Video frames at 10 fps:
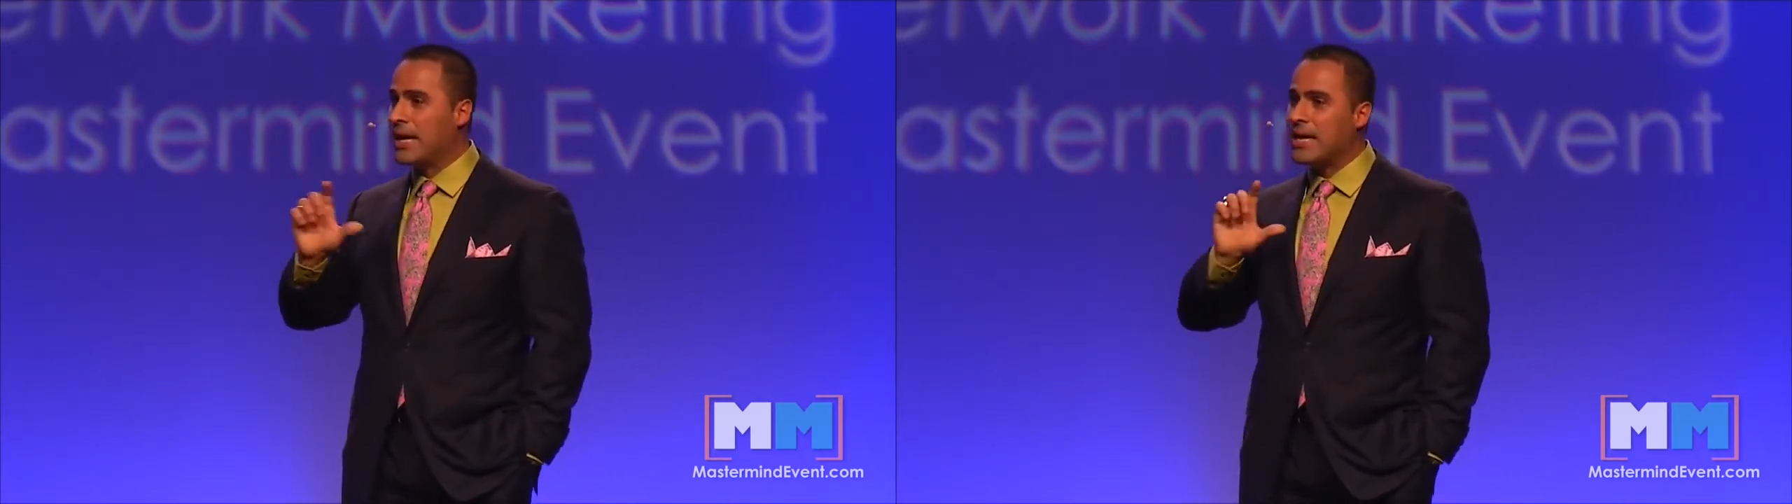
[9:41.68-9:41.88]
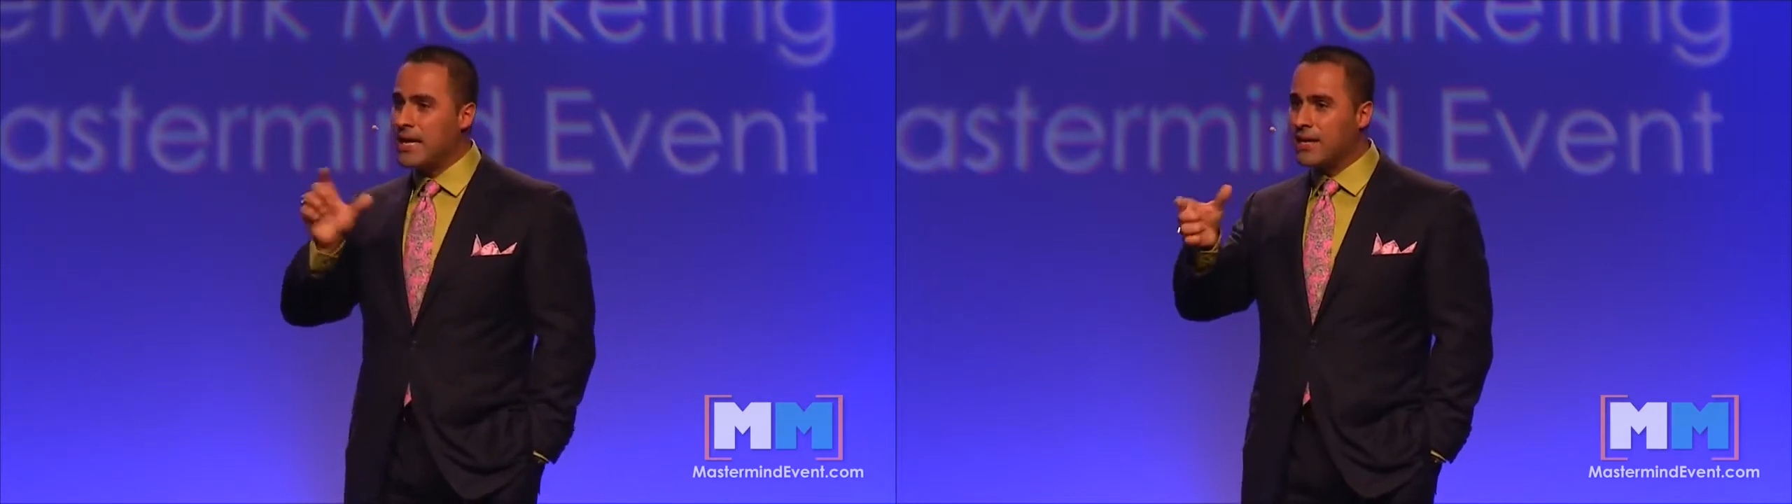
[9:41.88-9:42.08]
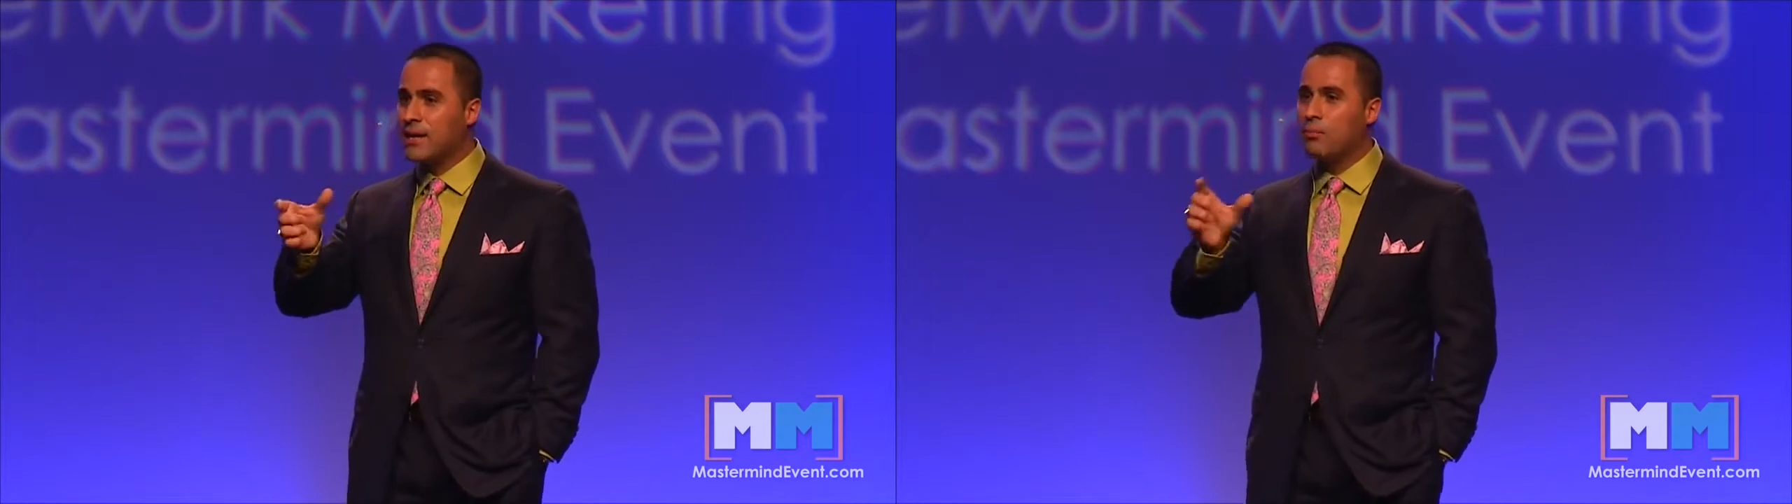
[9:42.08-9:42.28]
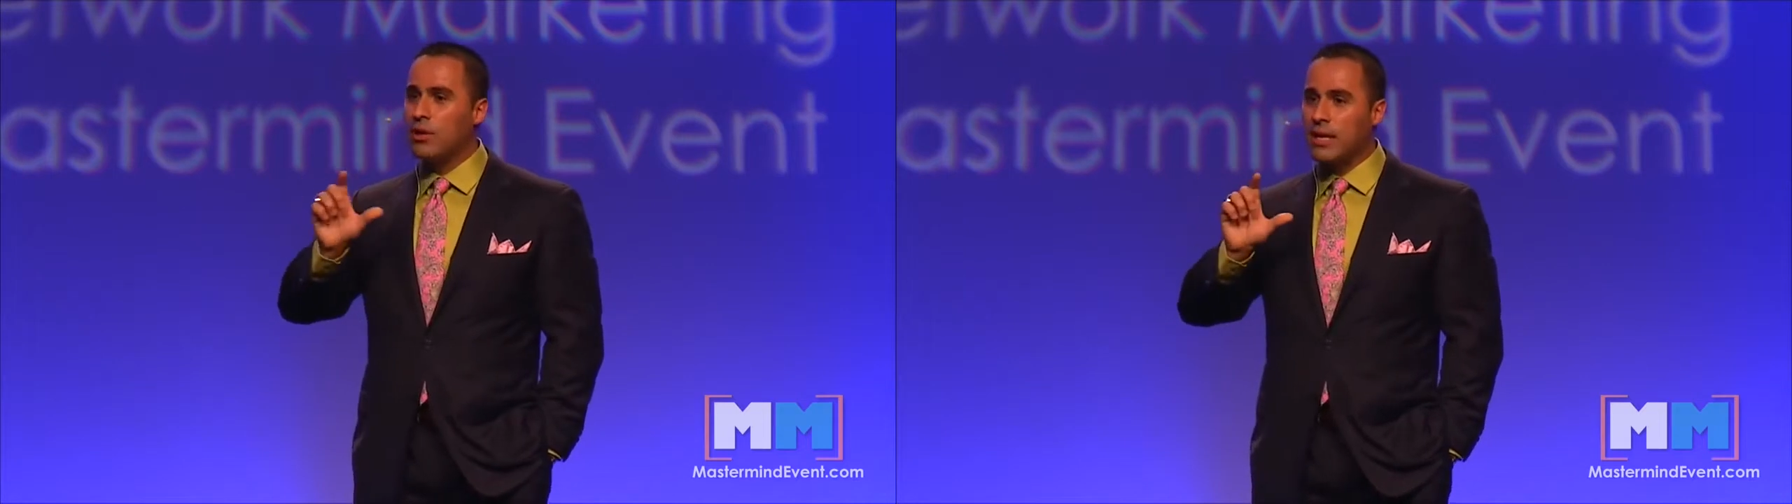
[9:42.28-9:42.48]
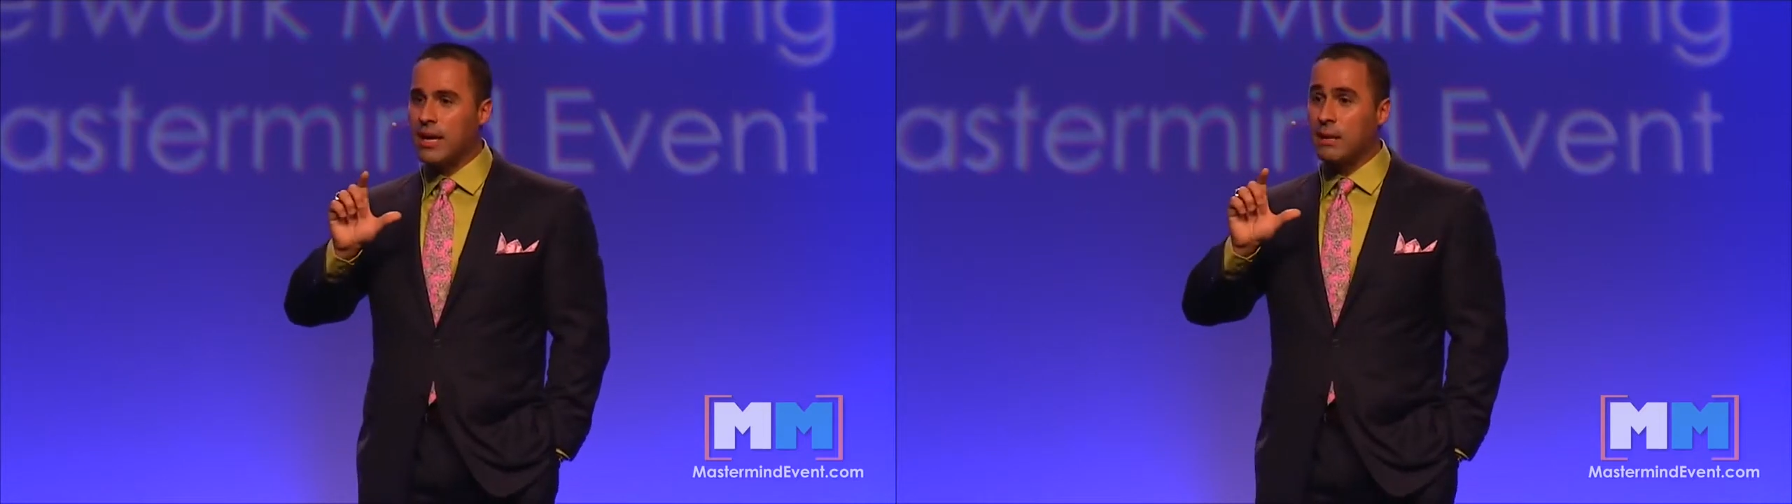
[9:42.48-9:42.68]
He
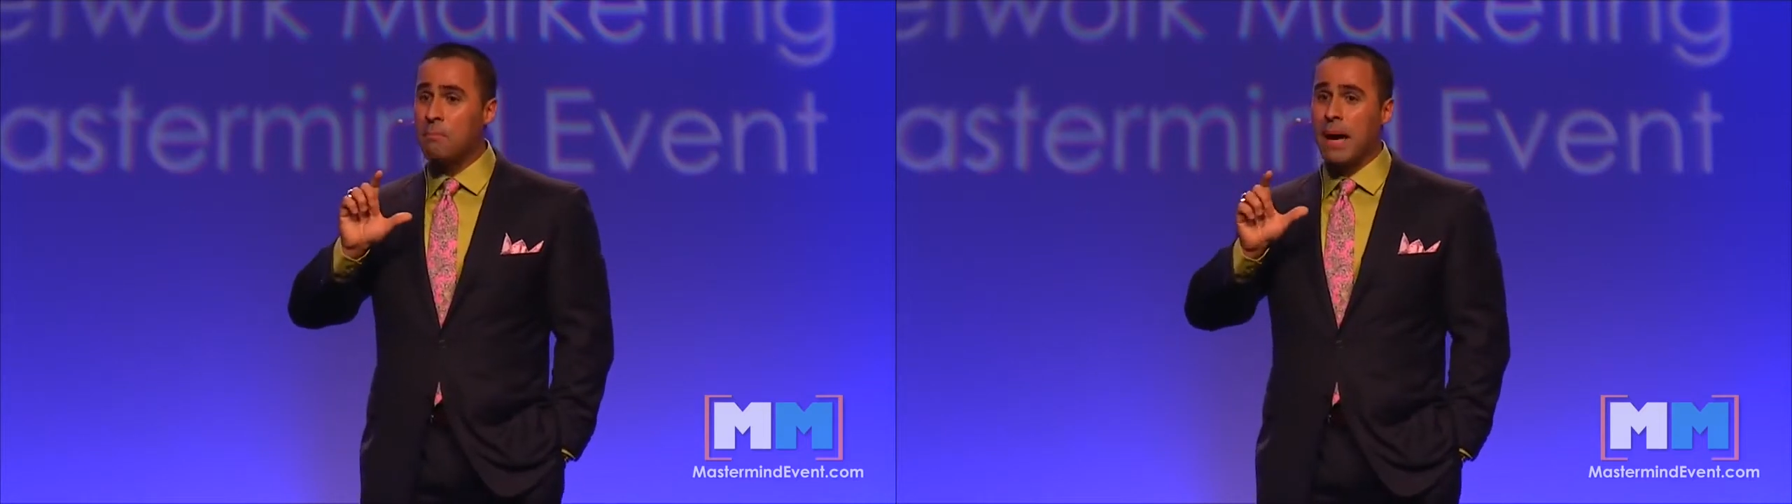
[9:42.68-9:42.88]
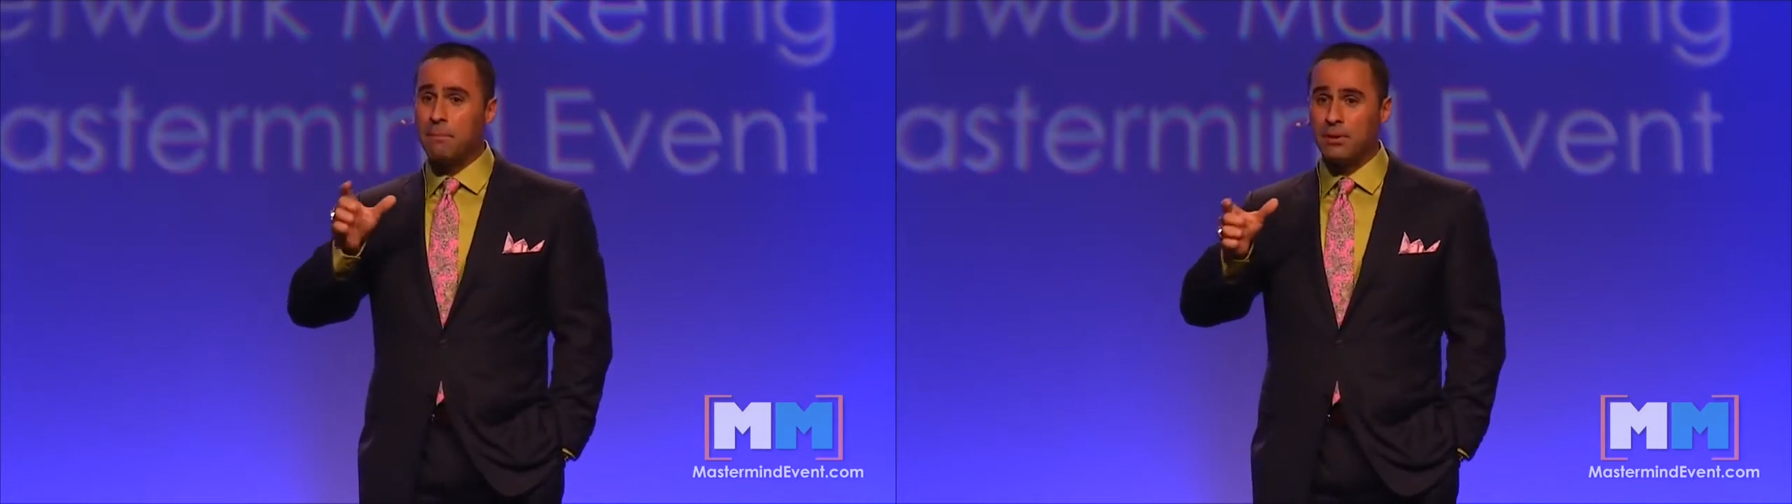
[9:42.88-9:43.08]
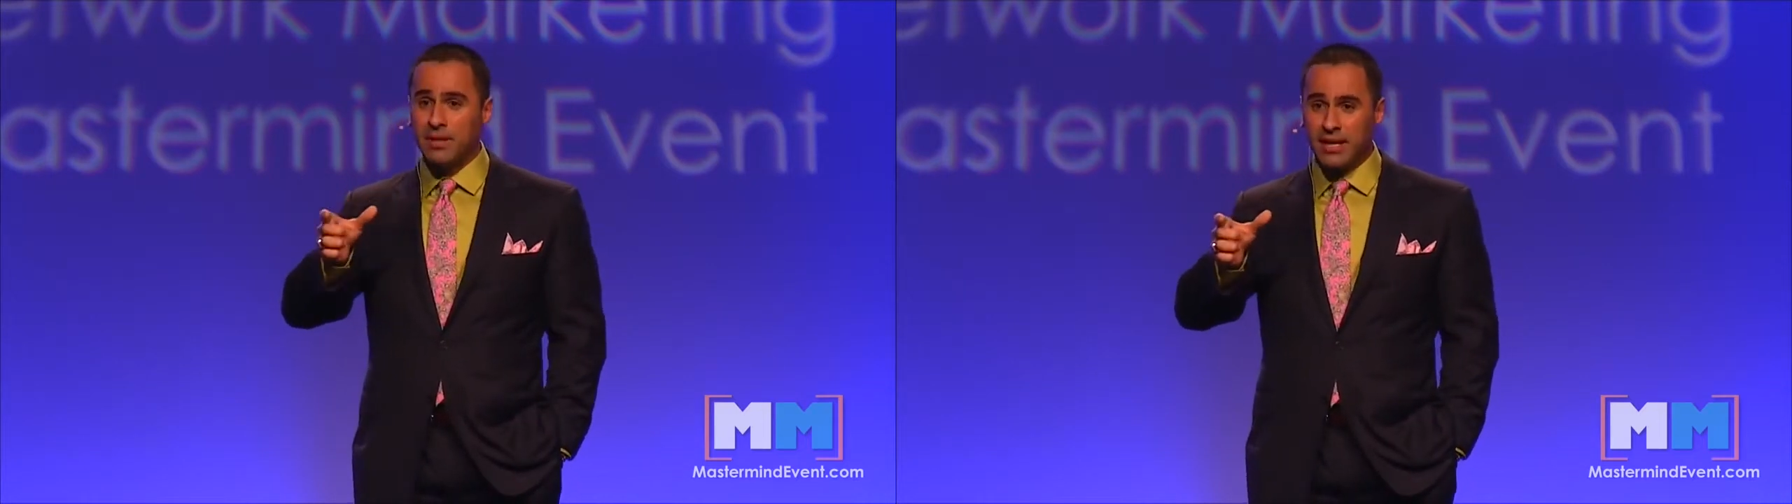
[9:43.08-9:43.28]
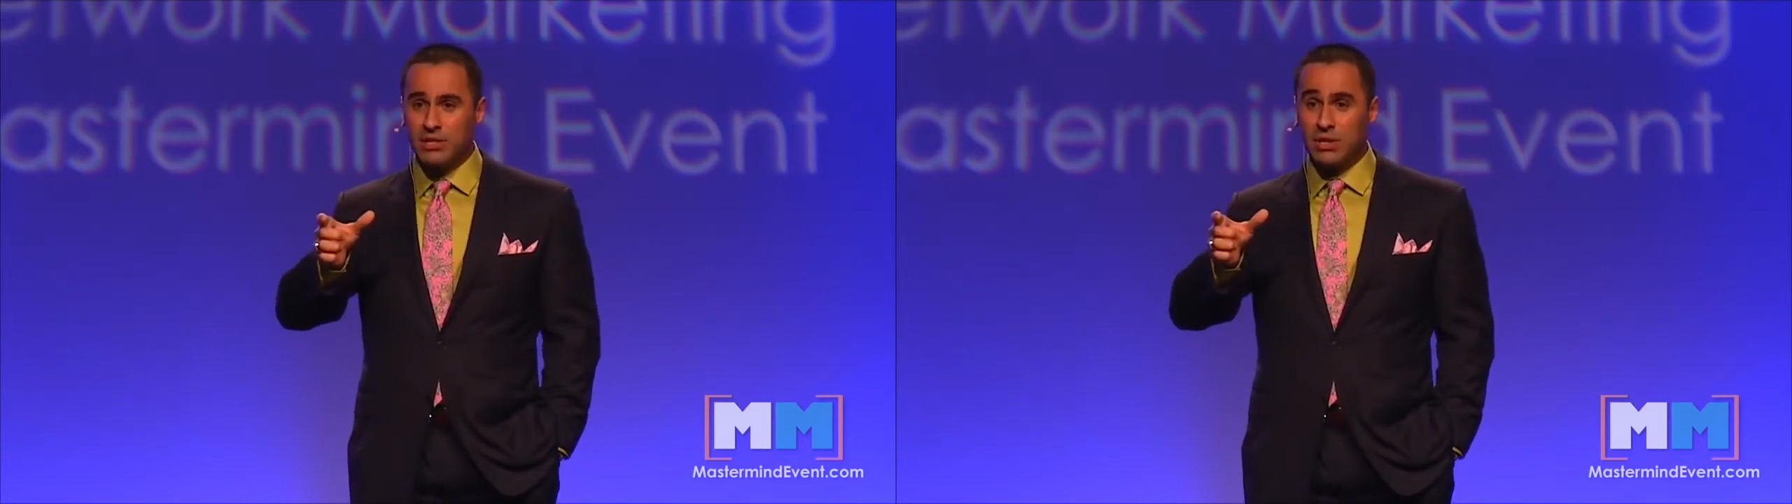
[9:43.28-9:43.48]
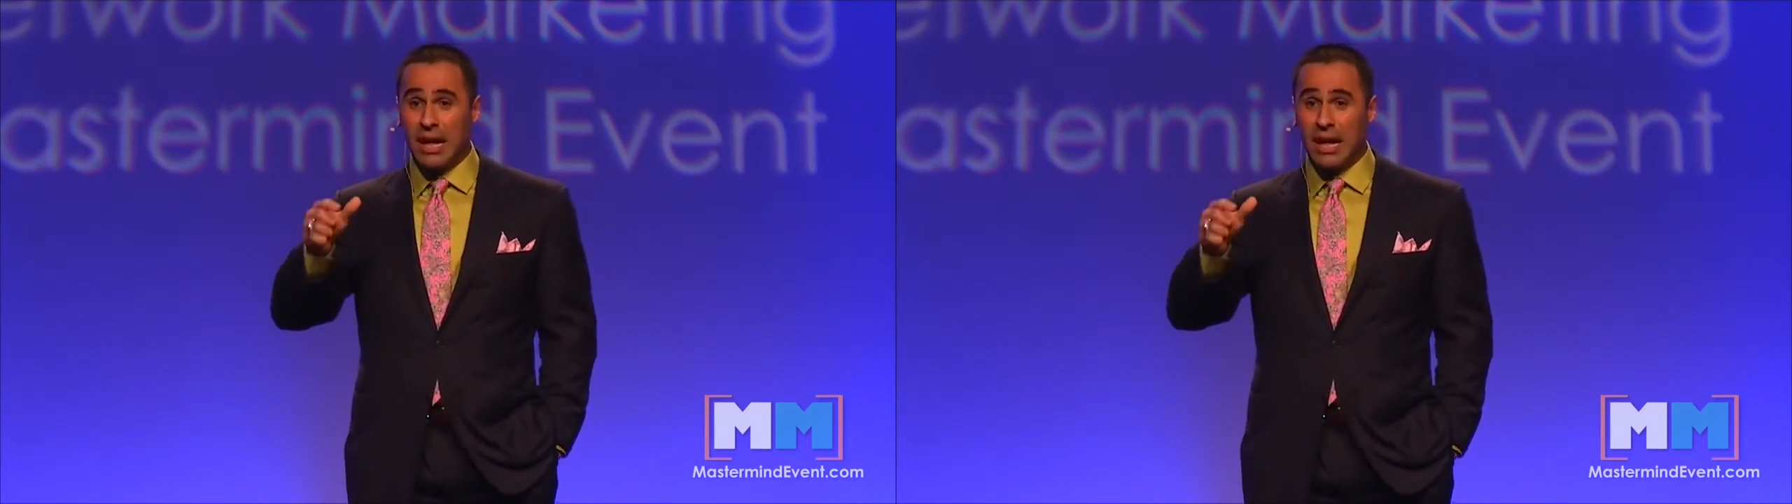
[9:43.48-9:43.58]
communicated my potential.